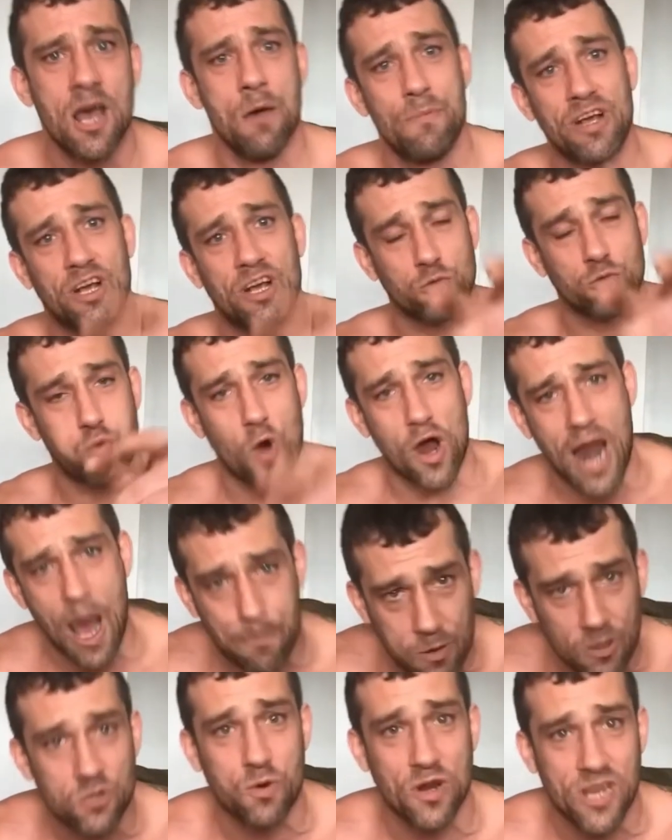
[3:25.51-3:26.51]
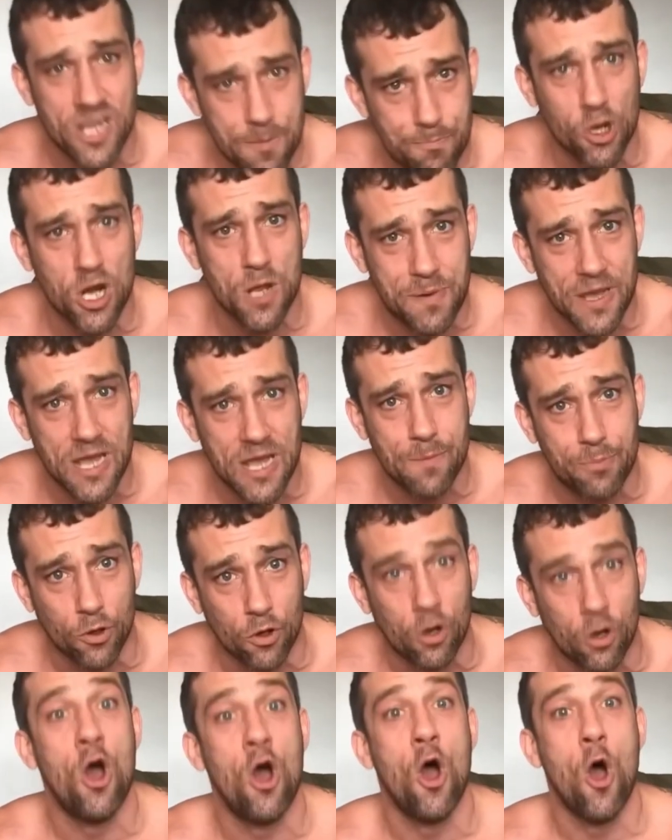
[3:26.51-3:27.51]
Because what happens when you bully
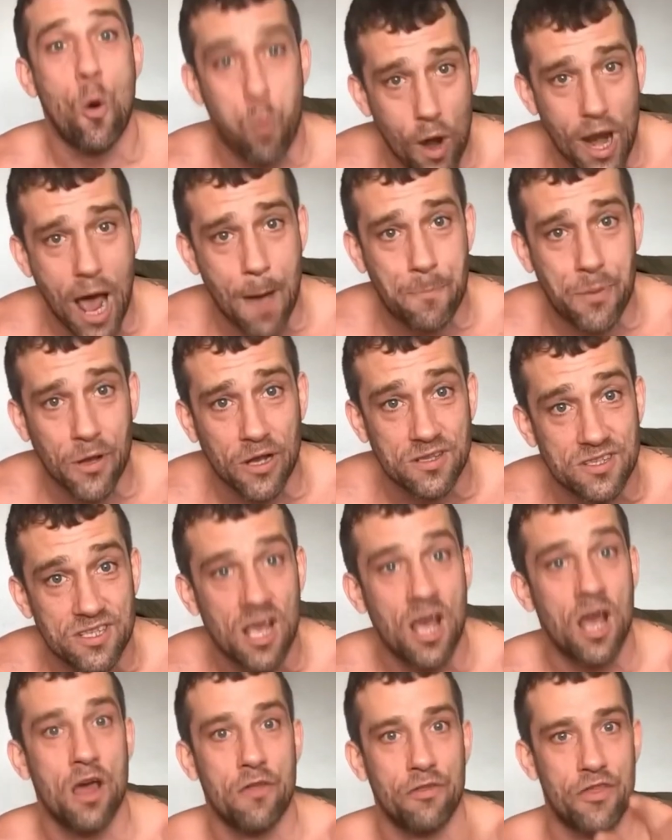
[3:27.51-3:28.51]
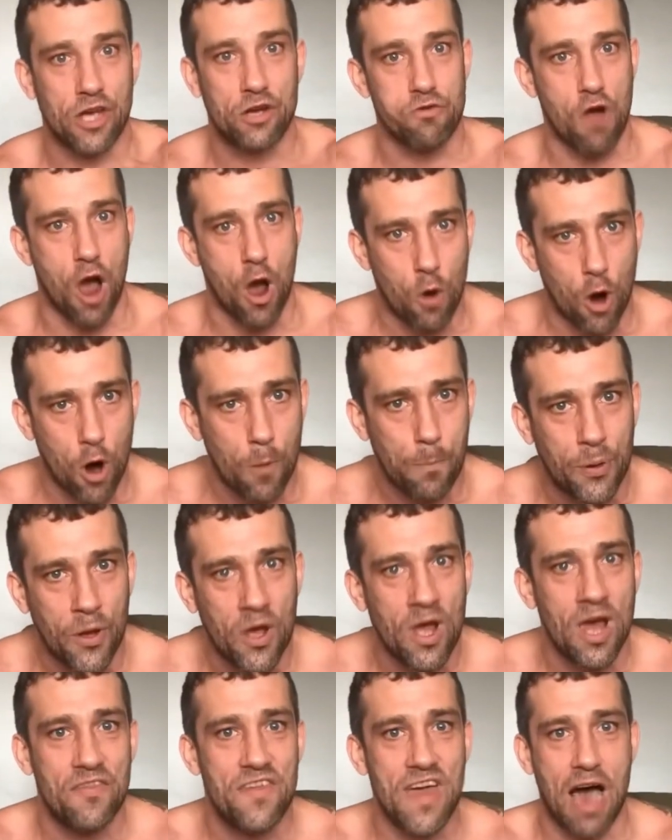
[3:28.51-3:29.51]
people? What happens? They grow up,
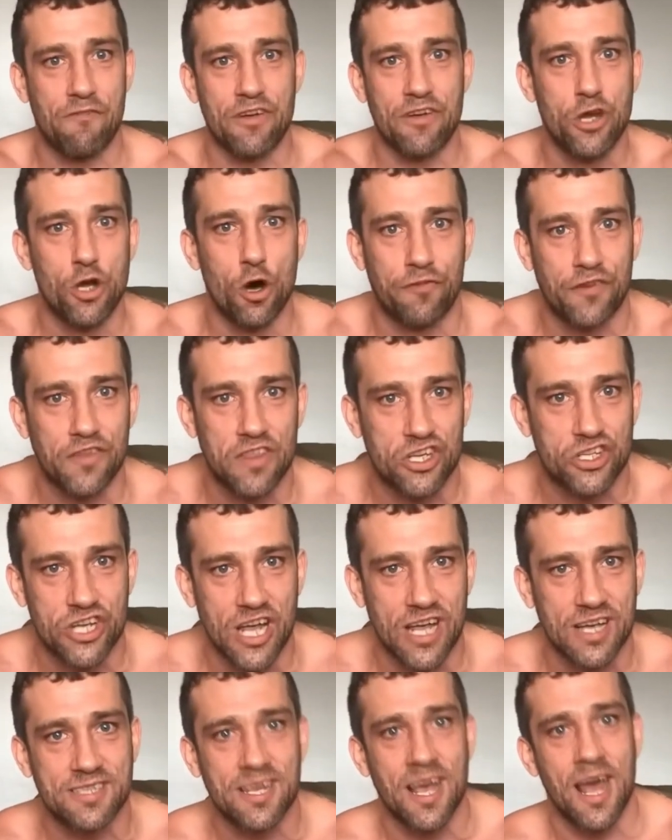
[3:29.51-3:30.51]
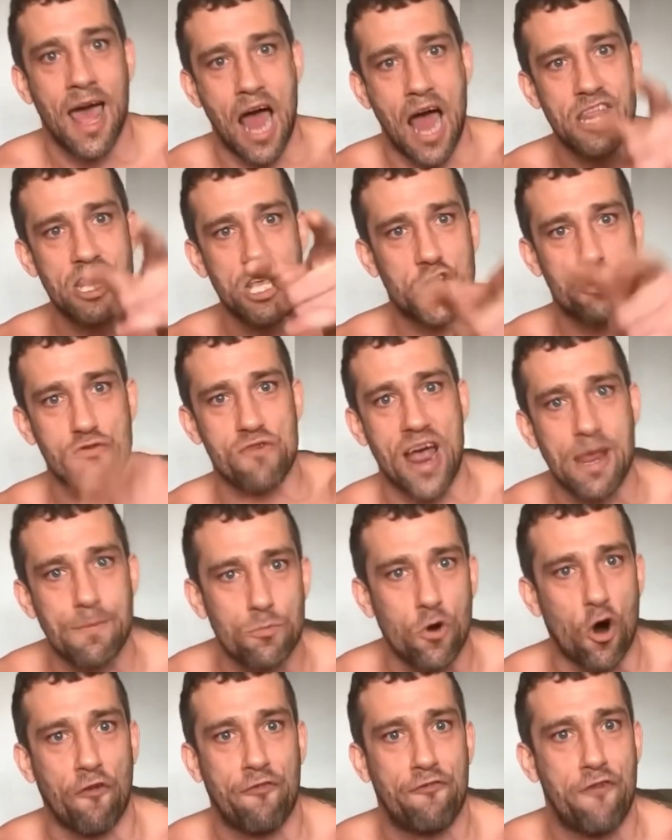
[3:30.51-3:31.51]
they have enough of the shit, and you create
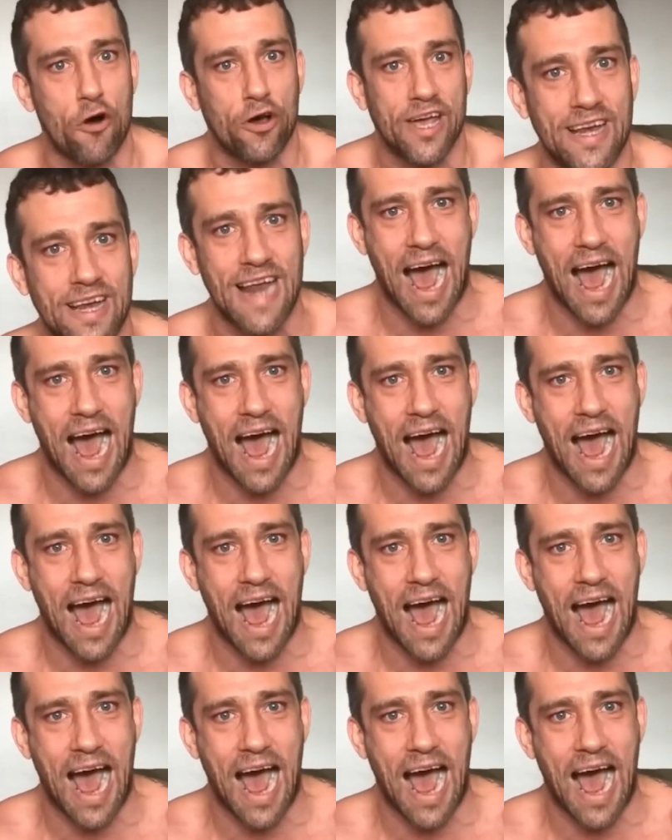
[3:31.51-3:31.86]
more fucking